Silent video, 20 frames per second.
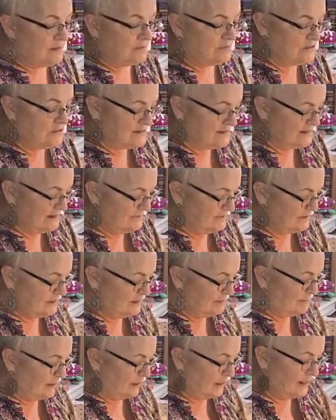Just leaving the
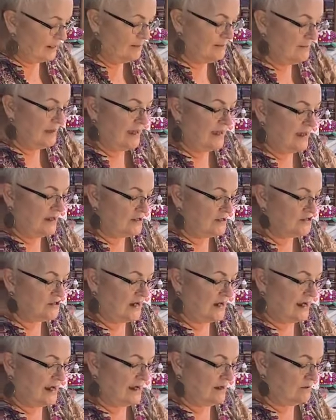bottom edge
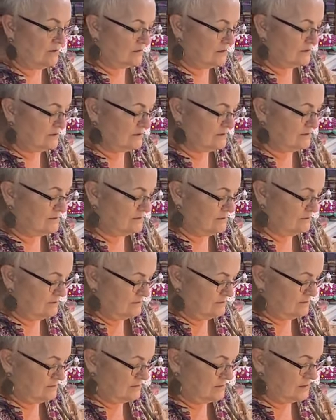out
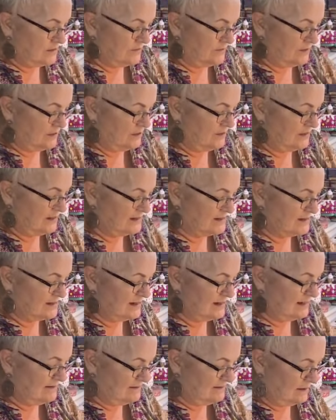so that you can
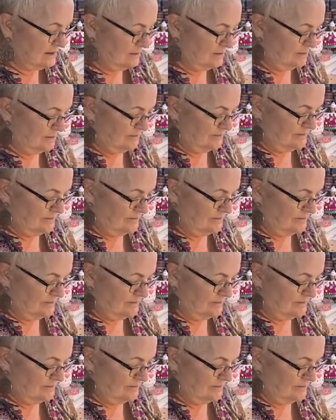see the